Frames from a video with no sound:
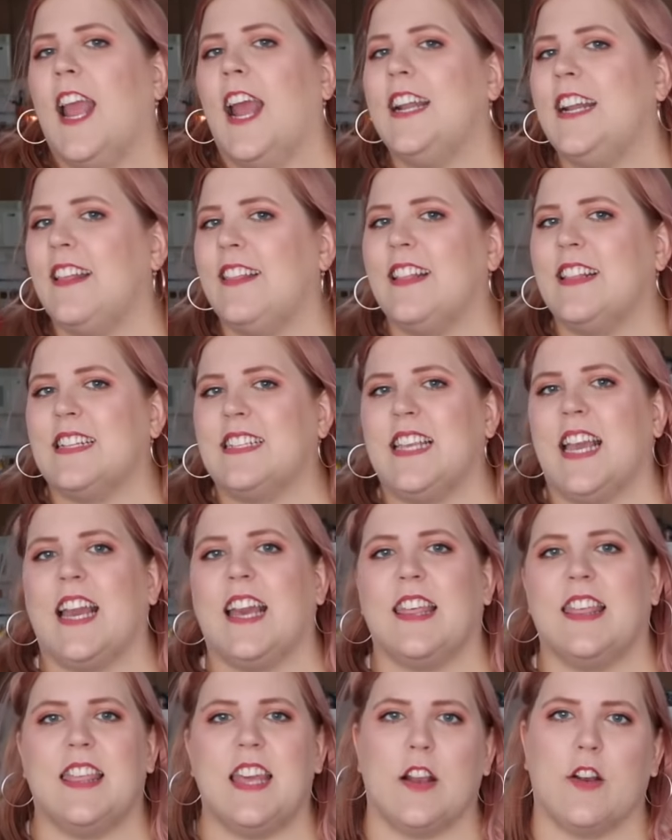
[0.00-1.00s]
Anything that's like
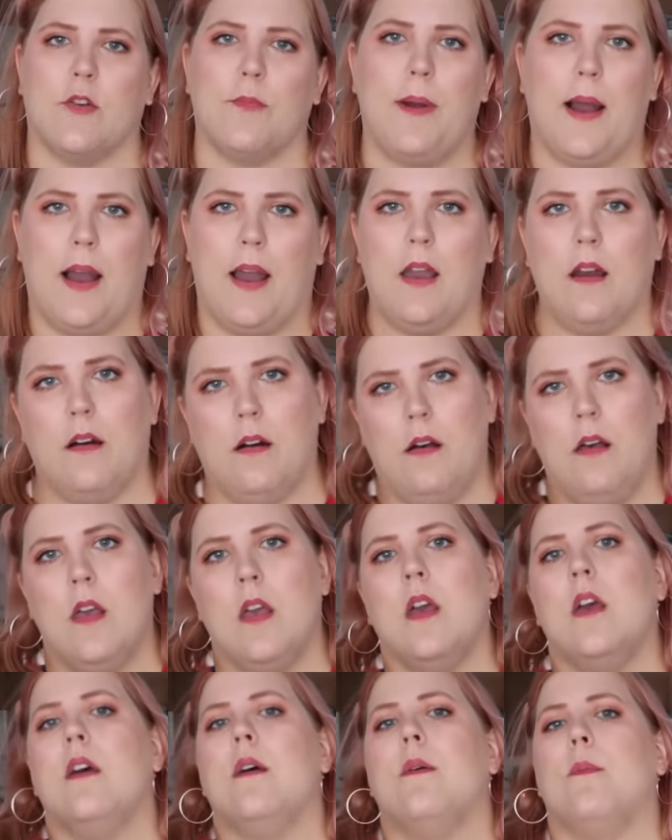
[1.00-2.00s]
a thicker pile
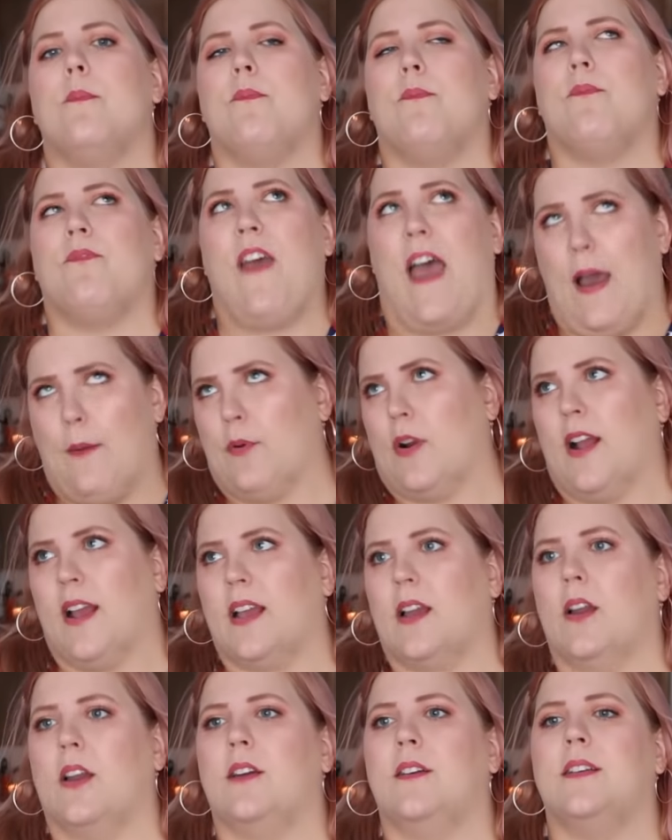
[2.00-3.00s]

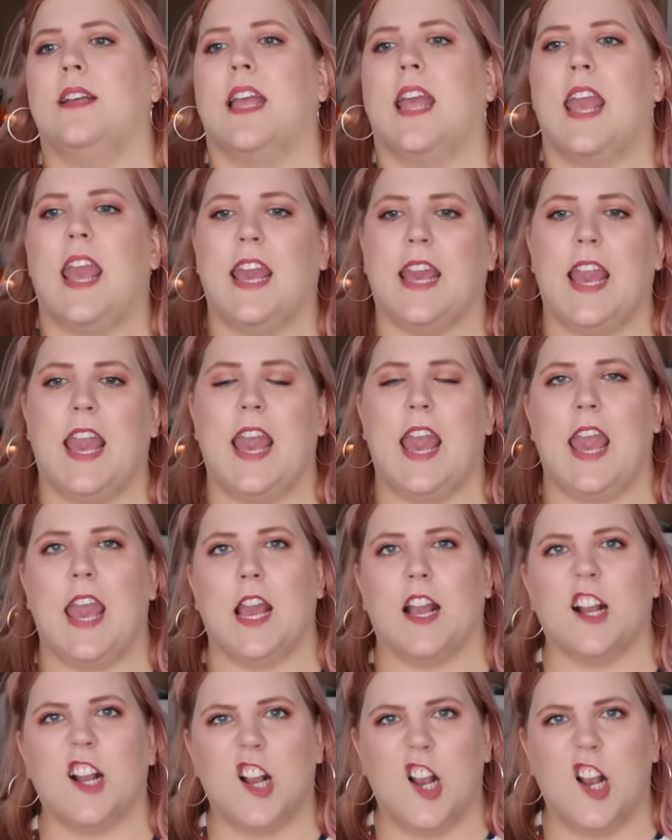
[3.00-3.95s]
fabric, A K A